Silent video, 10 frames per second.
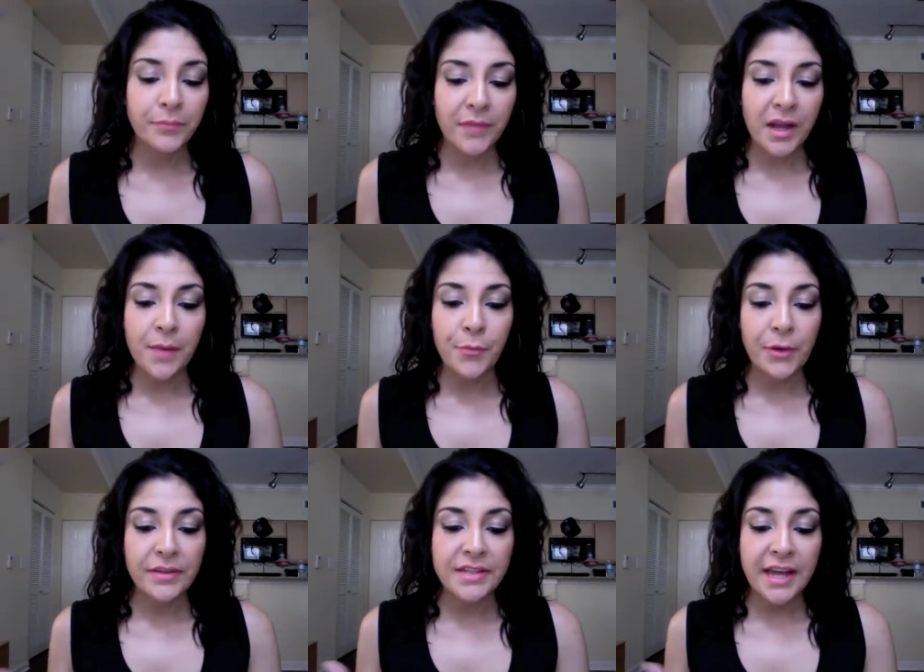um,
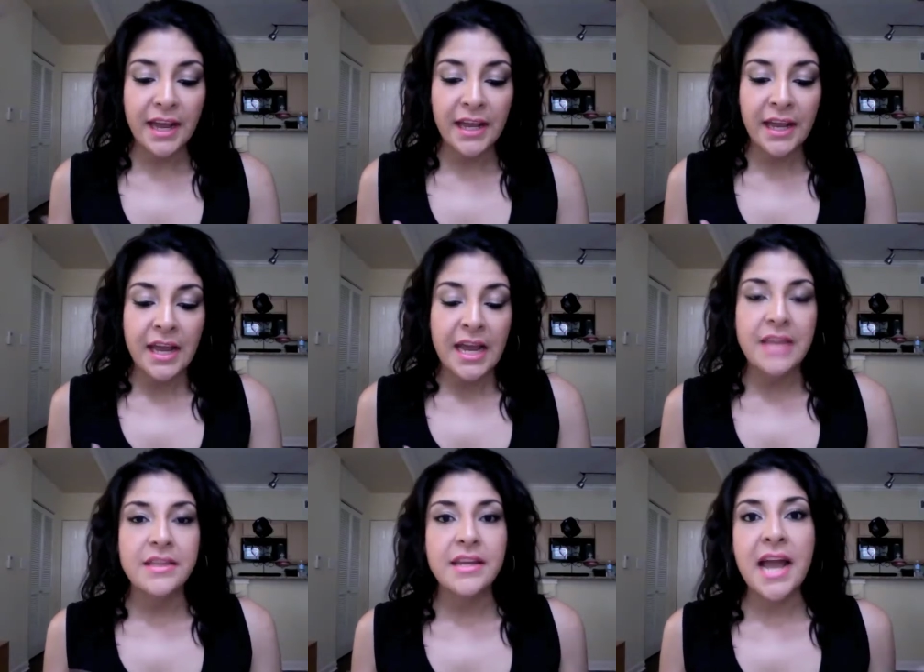throughout the day.
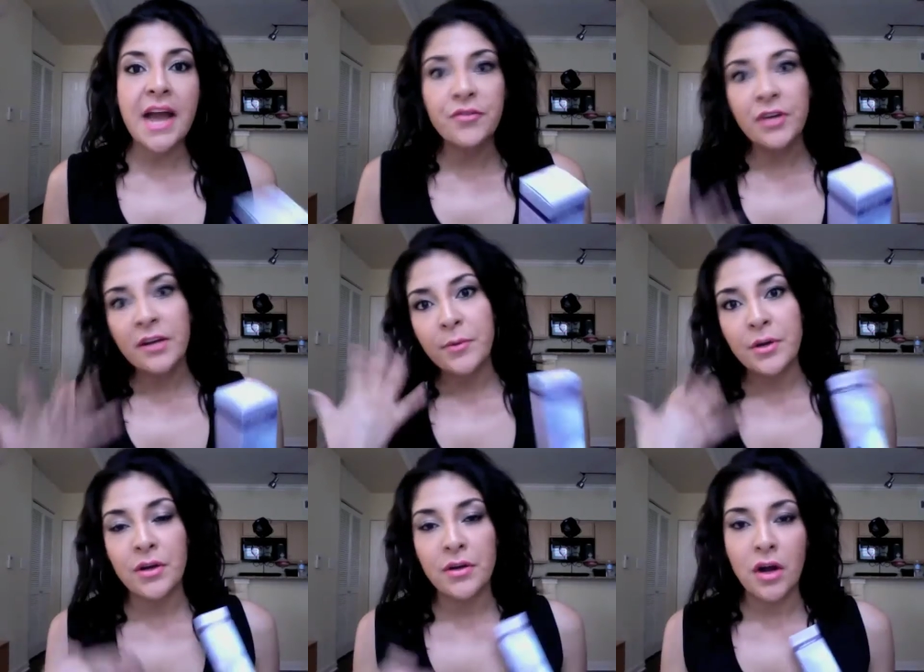And then after I put
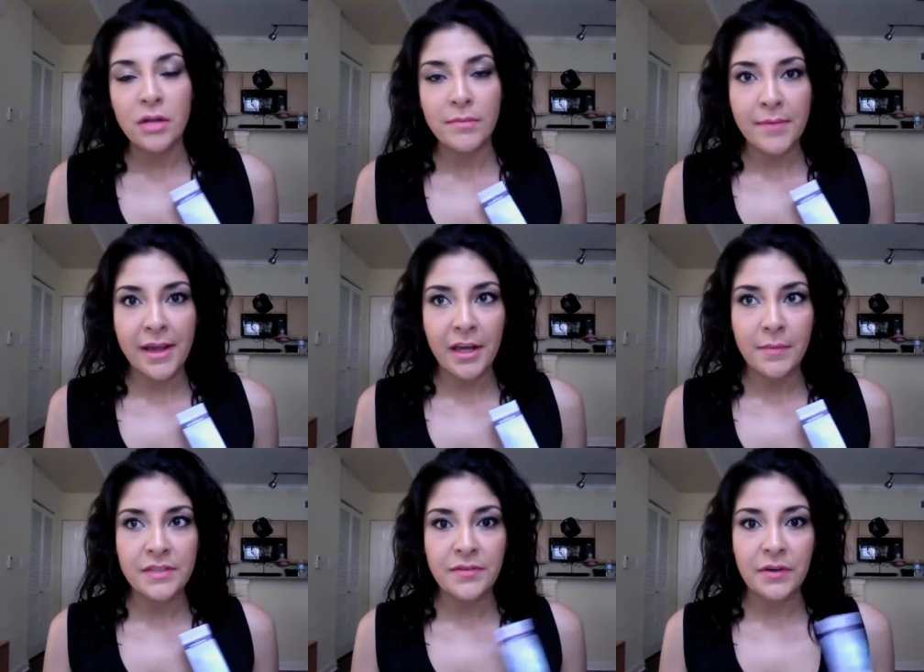on all my
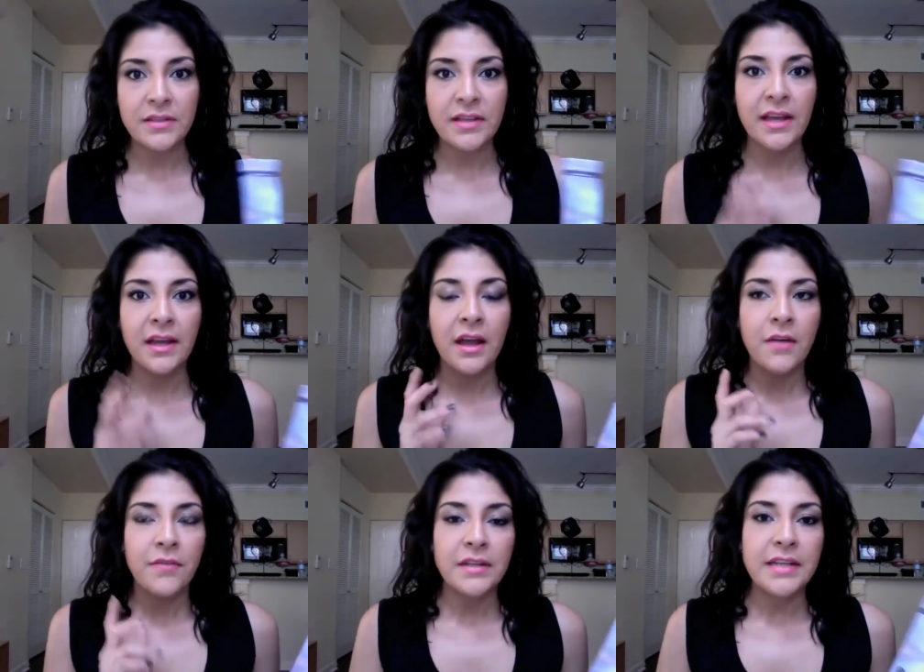makeup as far as like
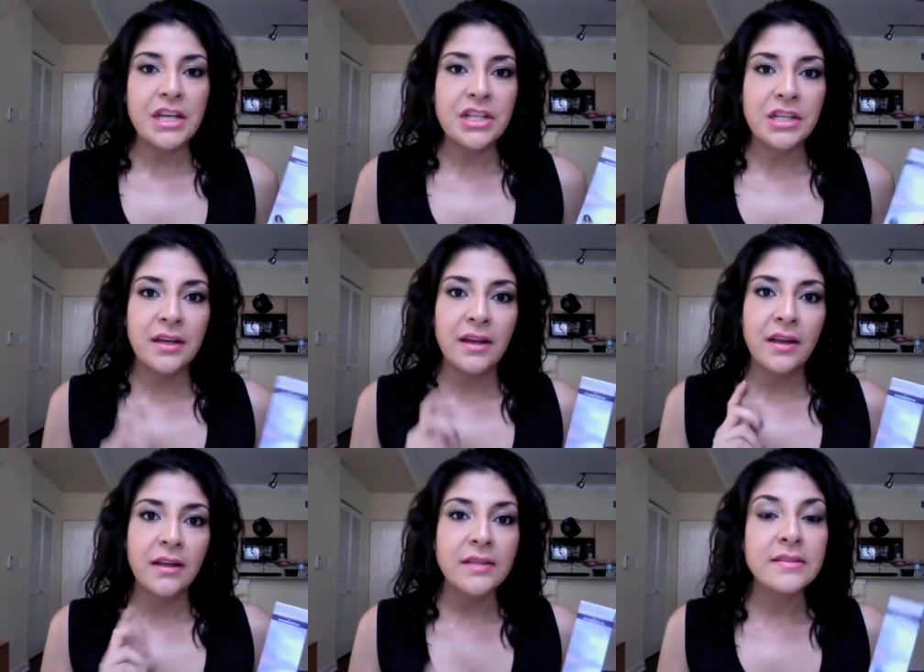
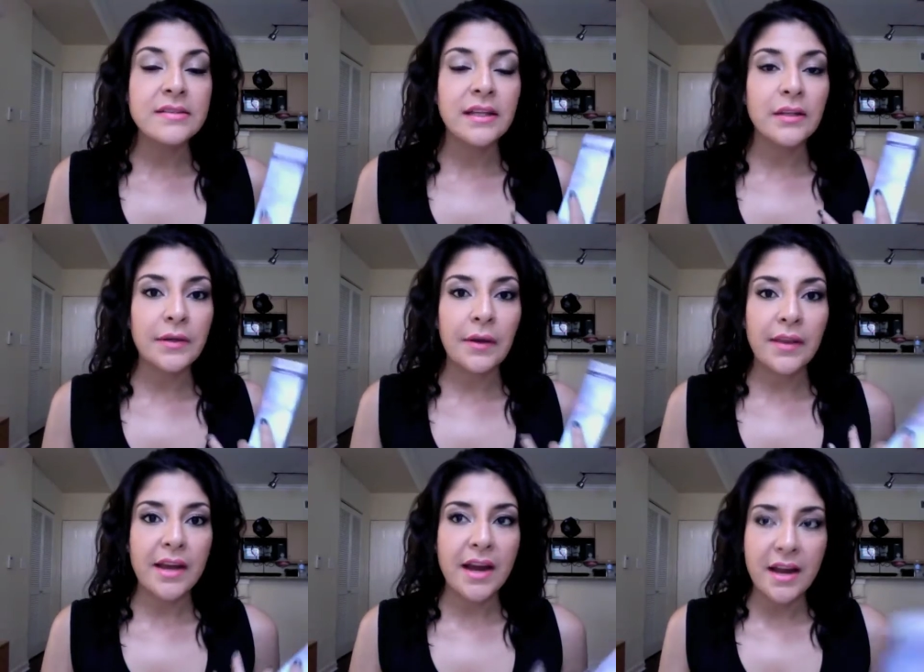foundation, concealer under
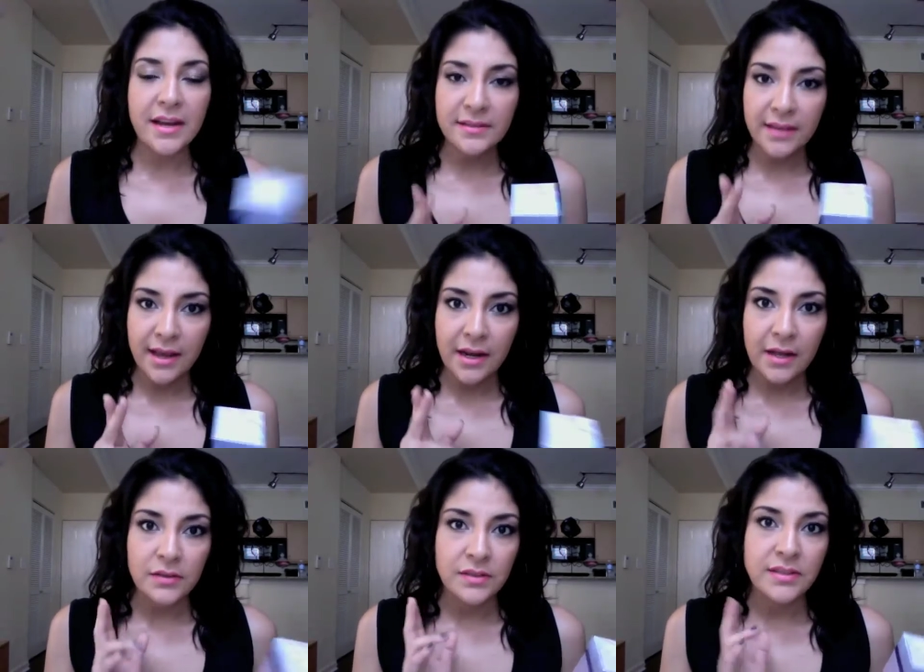the eyes, and
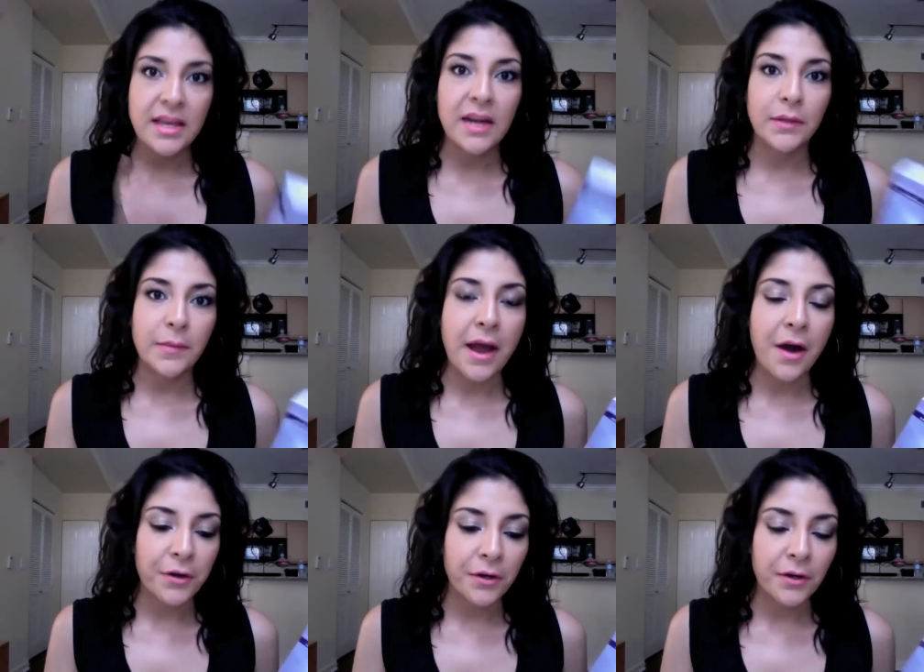I'll set it with the
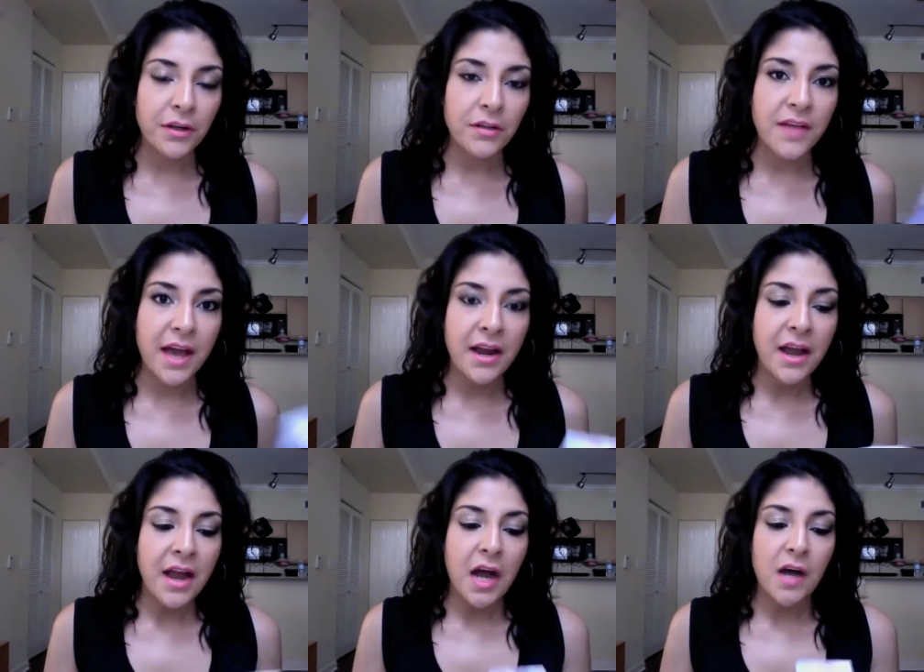powder and all of that,
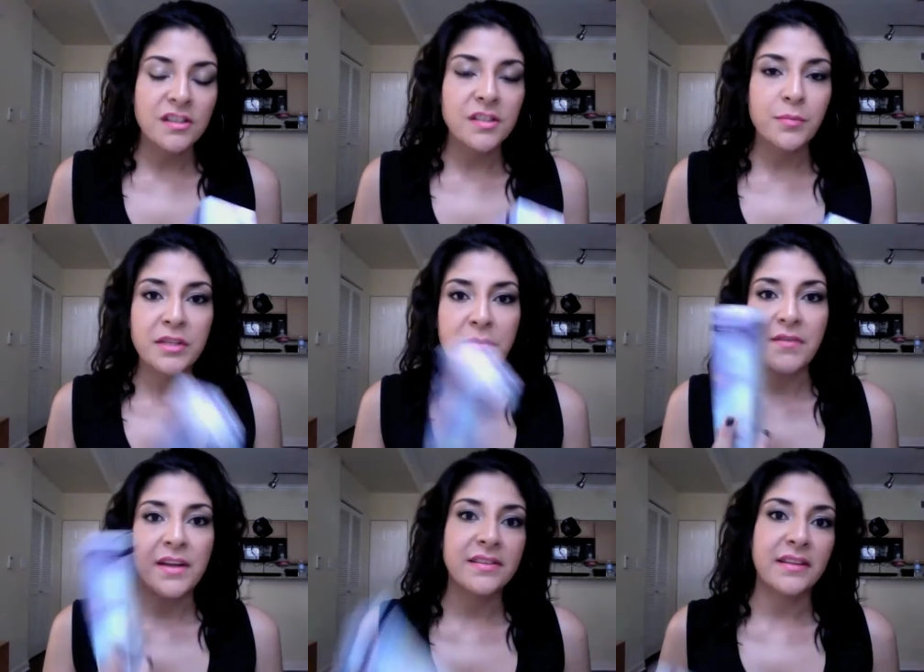I'll spritz my
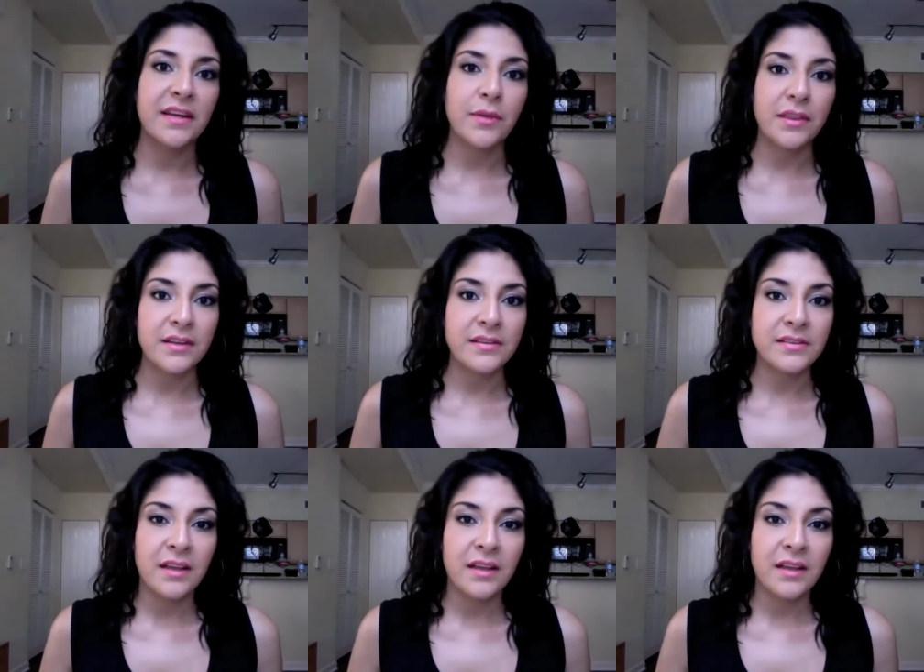face again with this